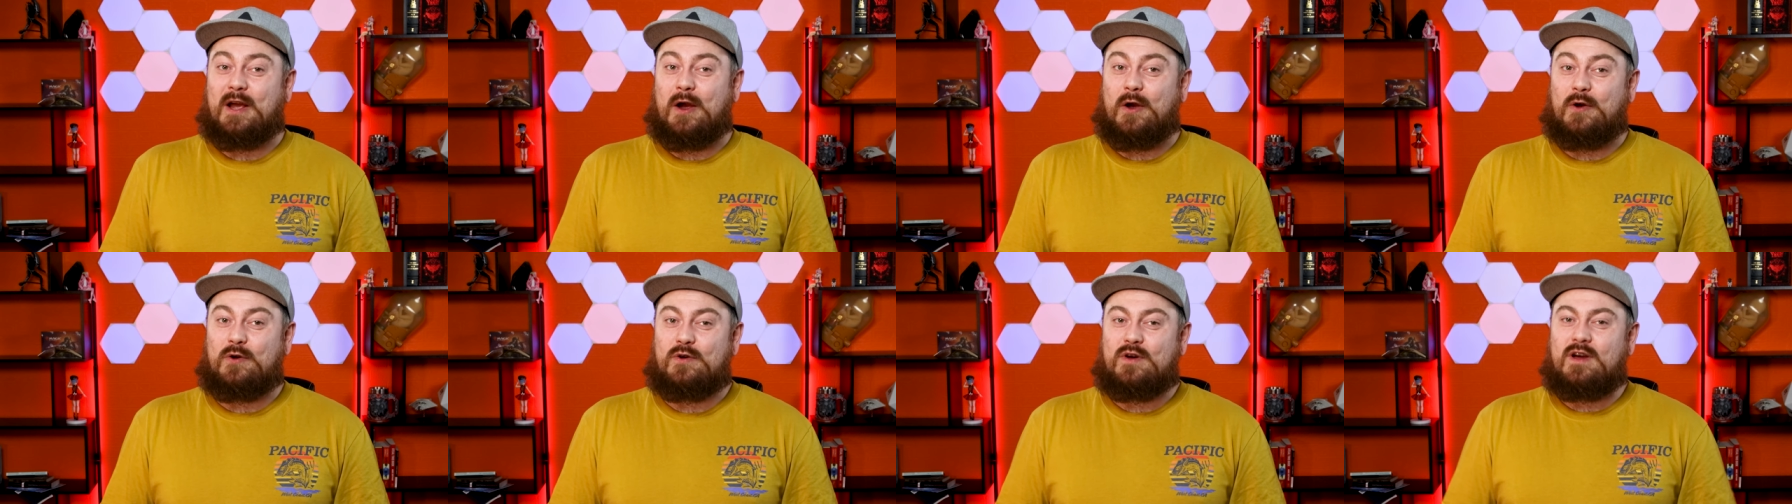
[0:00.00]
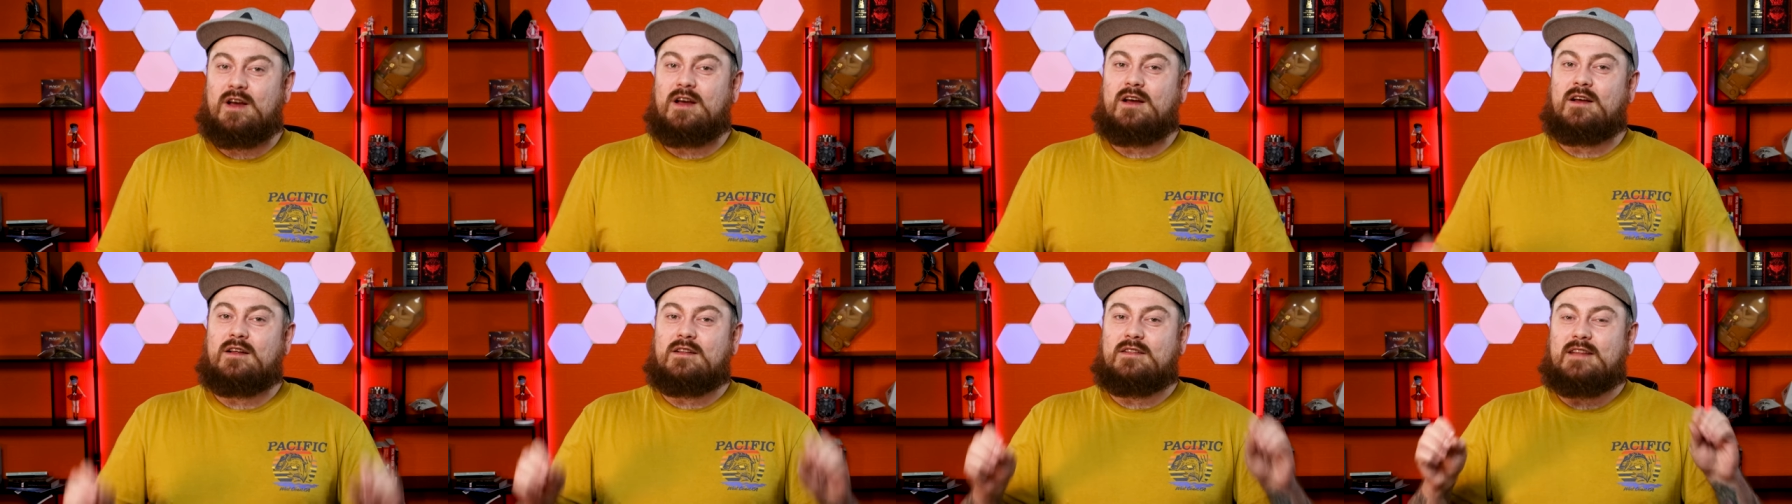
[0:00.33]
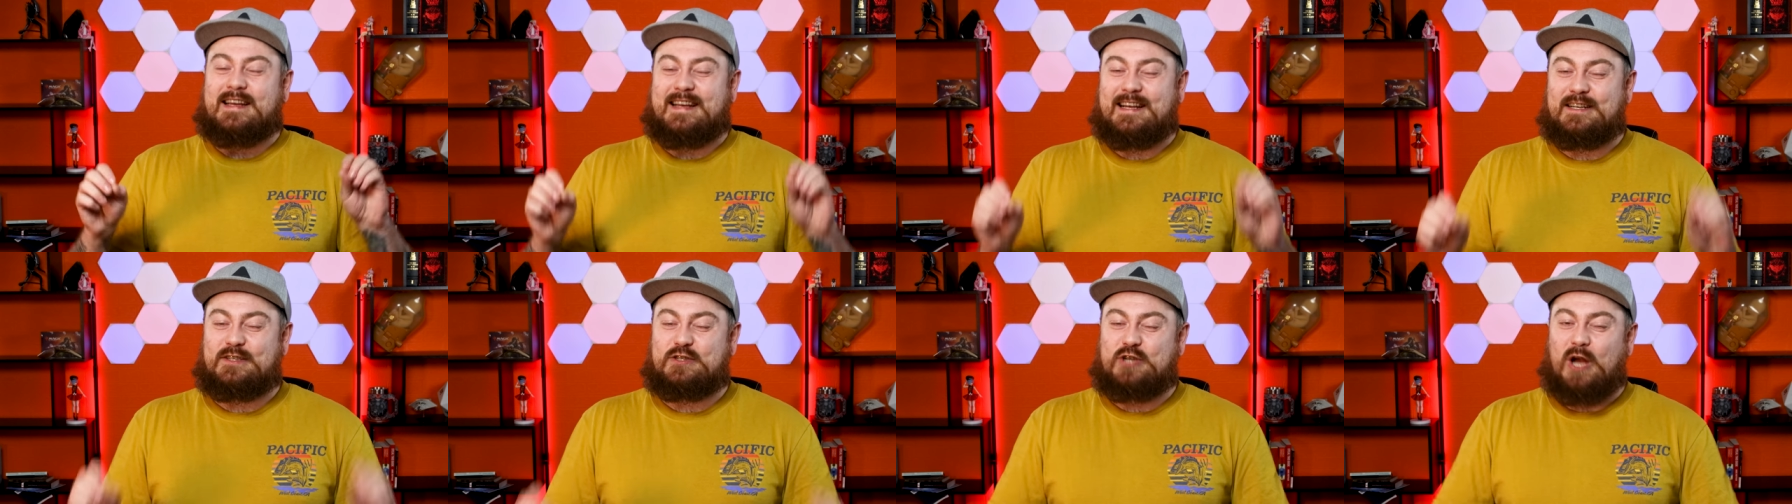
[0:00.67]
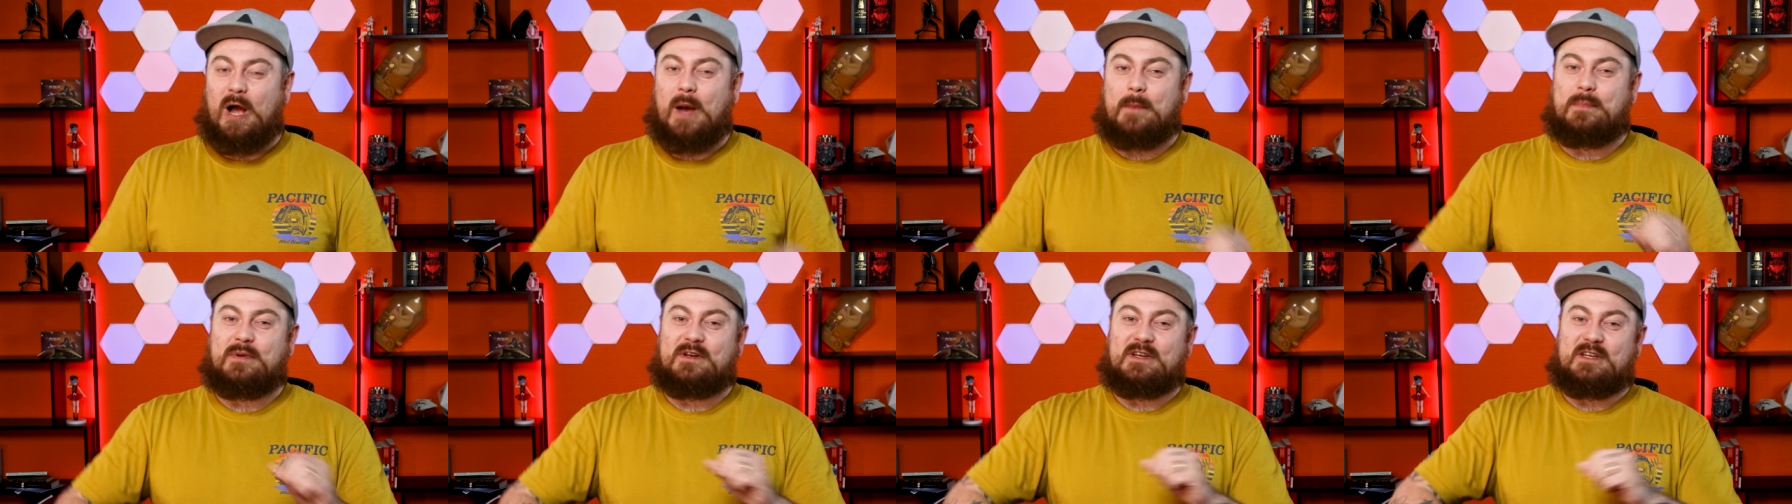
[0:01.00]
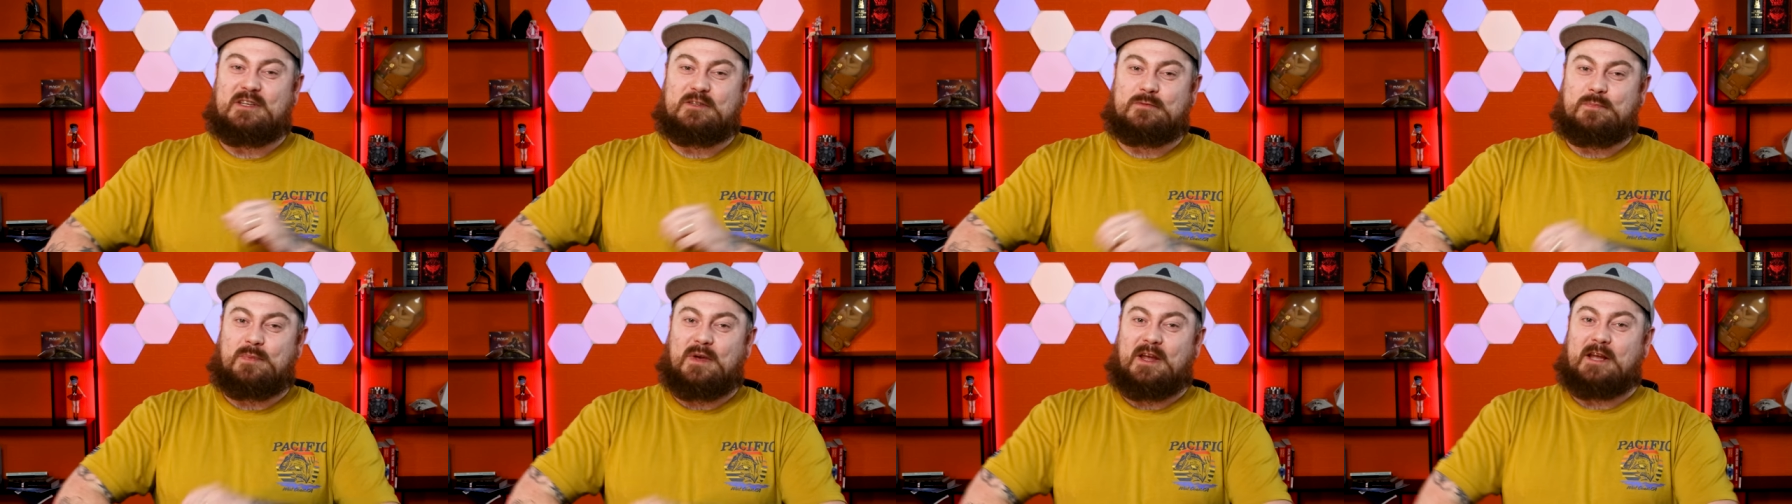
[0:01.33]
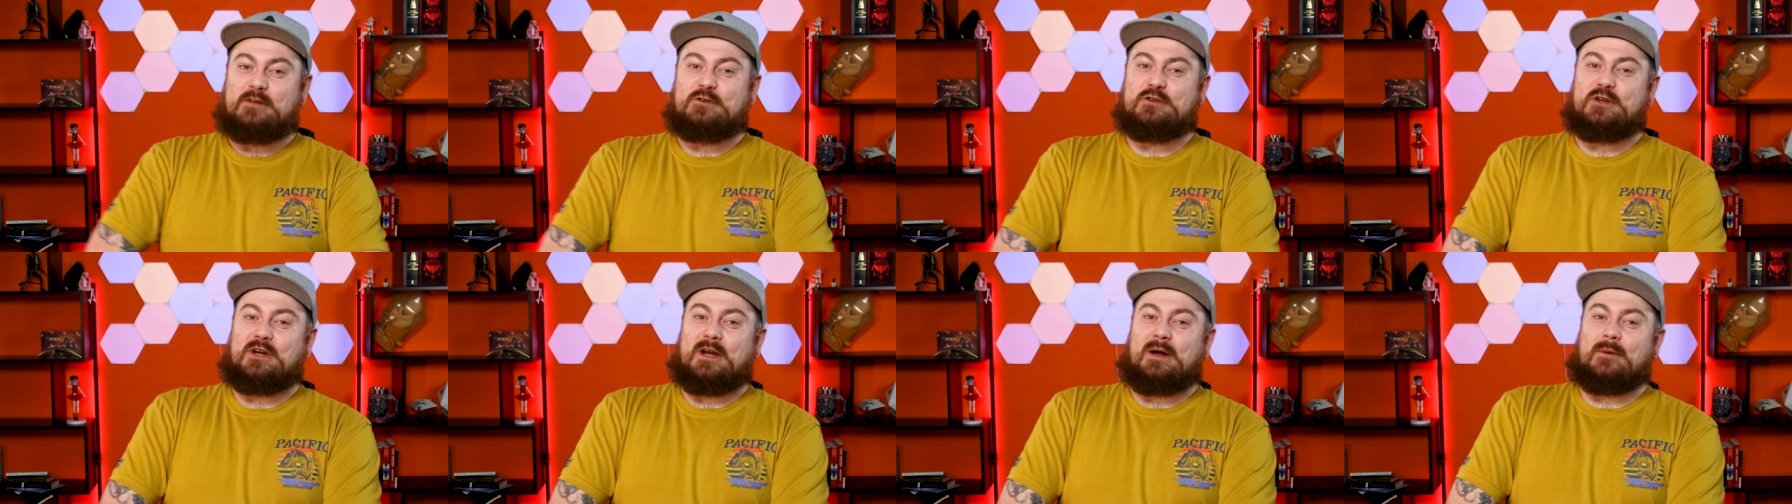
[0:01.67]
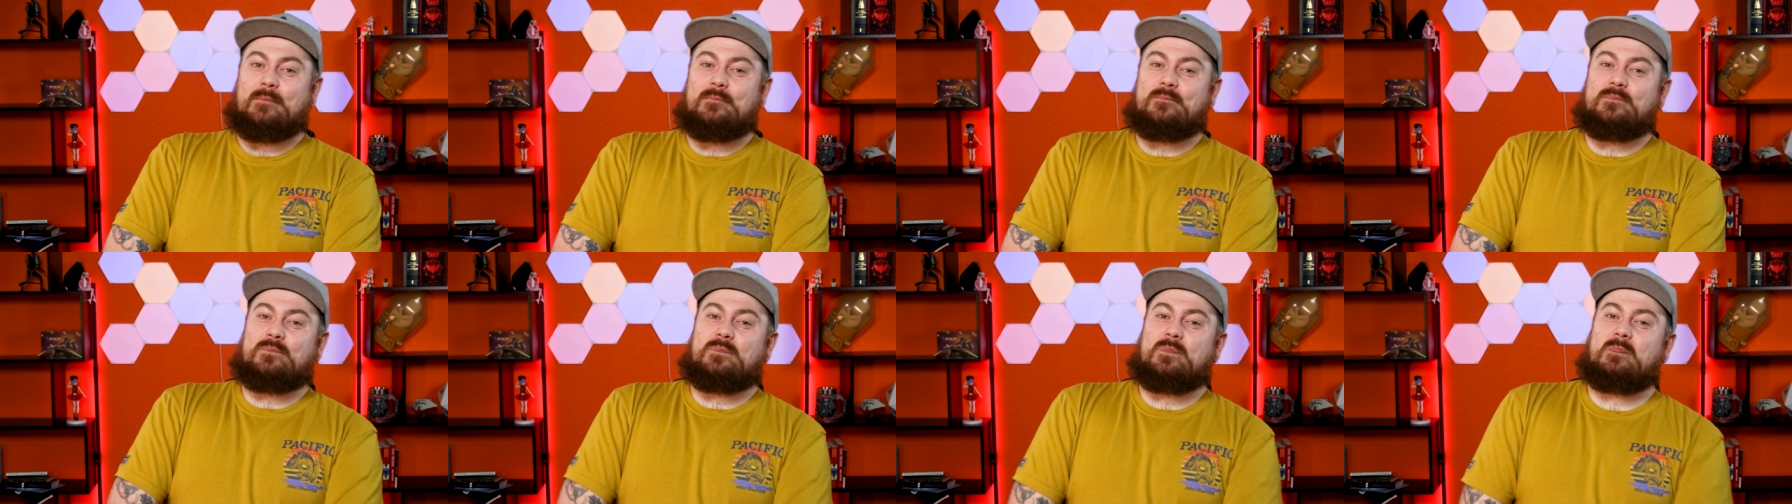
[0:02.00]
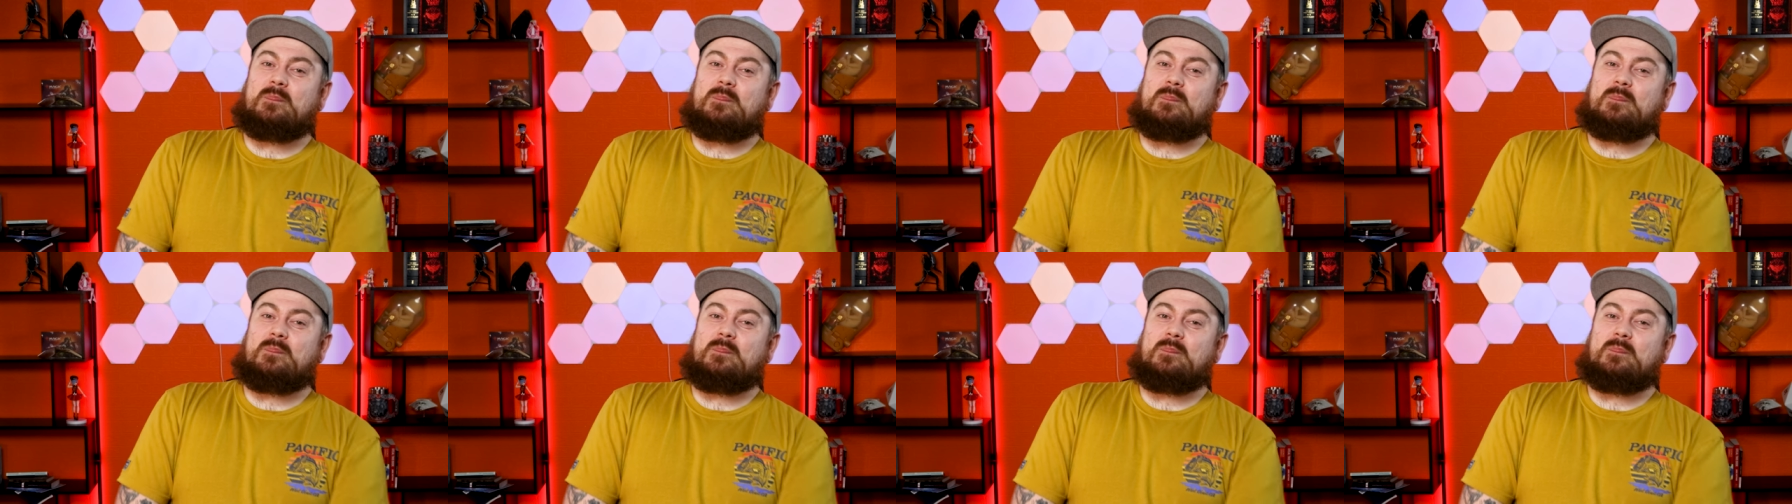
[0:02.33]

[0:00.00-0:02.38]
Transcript: out like a Japanese patriot.